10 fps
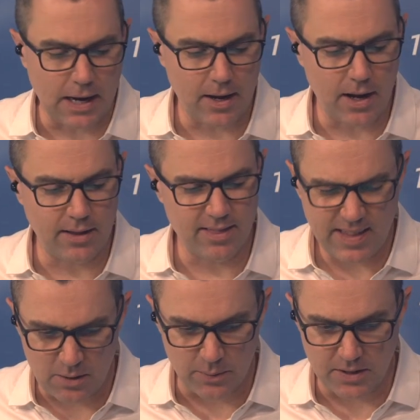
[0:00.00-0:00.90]
I
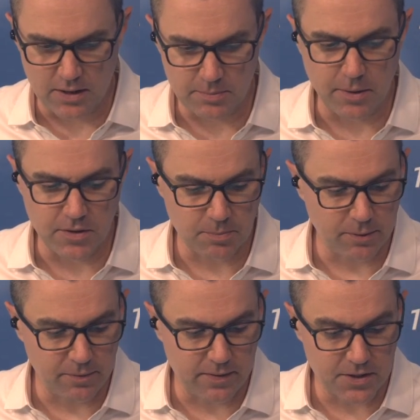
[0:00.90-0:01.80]
think we talked about this
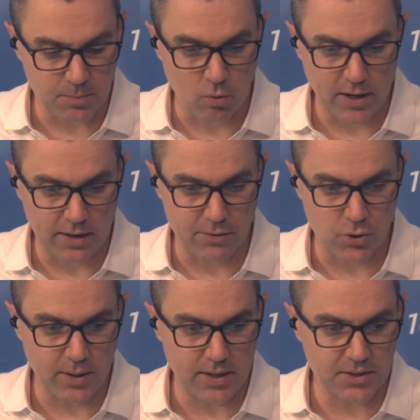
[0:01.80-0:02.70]
briefly this morning if you
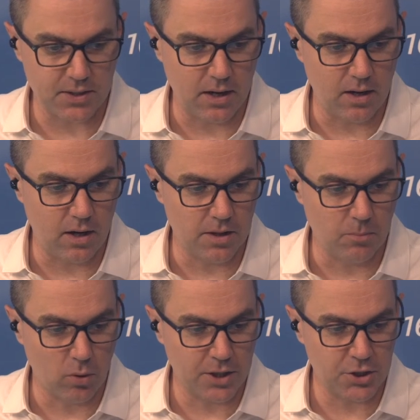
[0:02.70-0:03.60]
joined us on the
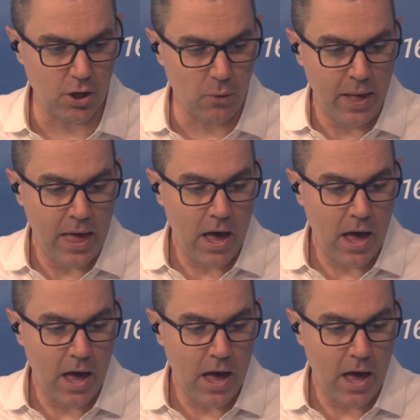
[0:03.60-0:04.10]
morning show.